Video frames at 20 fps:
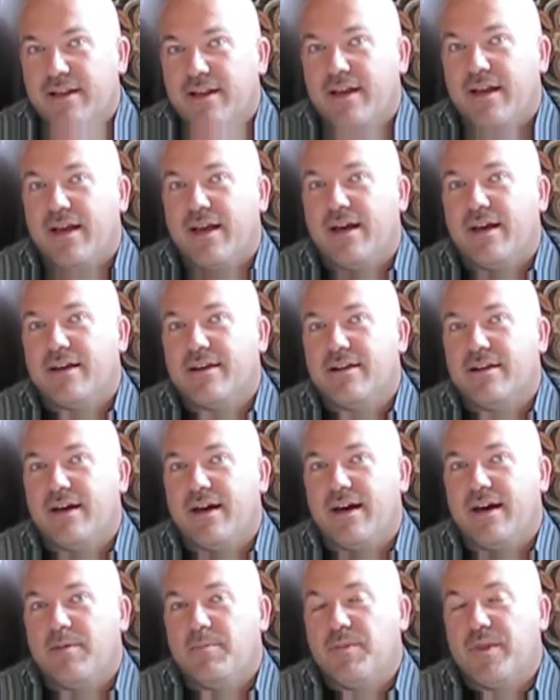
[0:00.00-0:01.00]
And
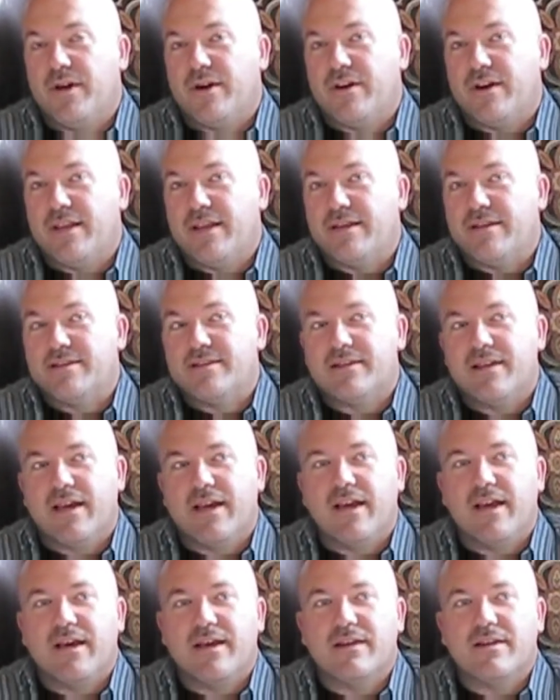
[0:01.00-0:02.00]
up there it is.
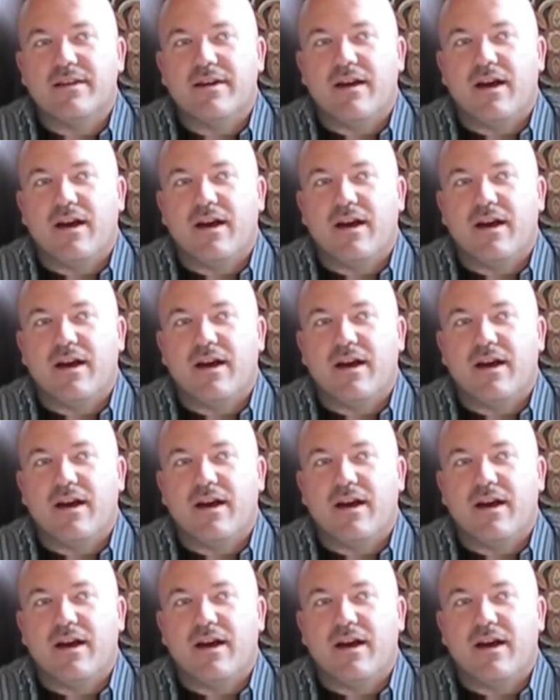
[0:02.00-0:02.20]
And